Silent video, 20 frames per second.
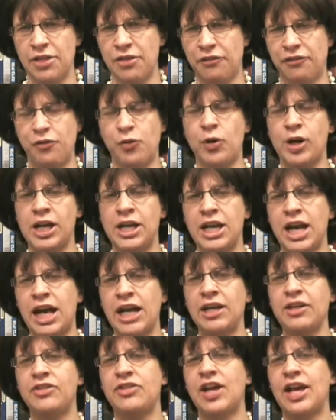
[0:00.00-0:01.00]
The
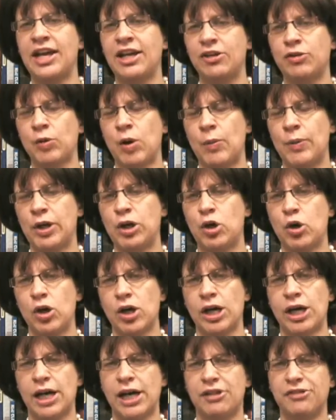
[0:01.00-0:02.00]
forty-ninth day is what we
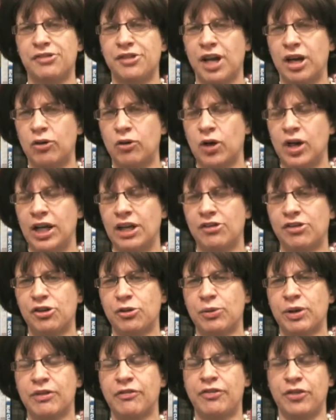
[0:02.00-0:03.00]
call Chazara, is
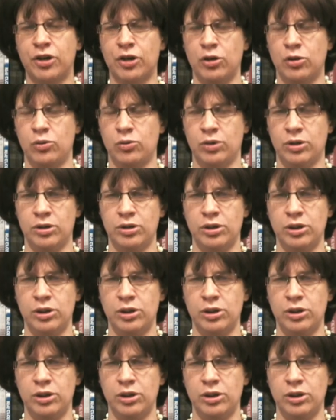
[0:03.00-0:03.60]
the review.